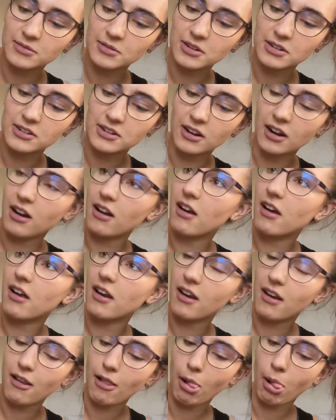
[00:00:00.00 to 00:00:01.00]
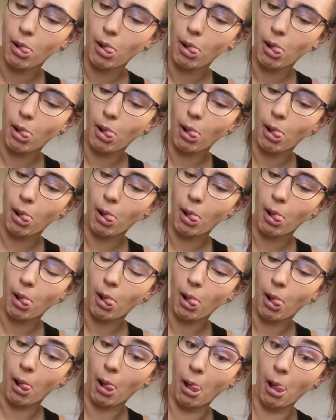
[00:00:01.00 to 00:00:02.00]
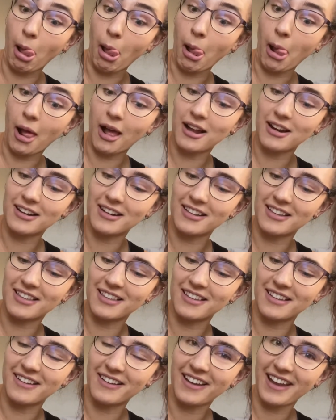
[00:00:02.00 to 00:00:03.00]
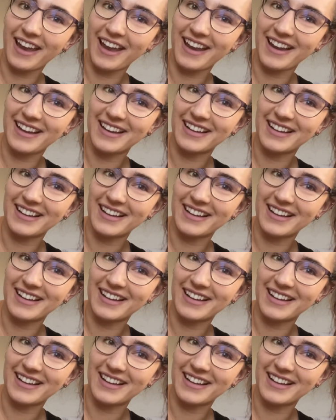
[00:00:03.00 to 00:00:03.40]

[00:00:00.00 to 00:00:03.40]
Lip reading: gonna turn it on. Oh, okay.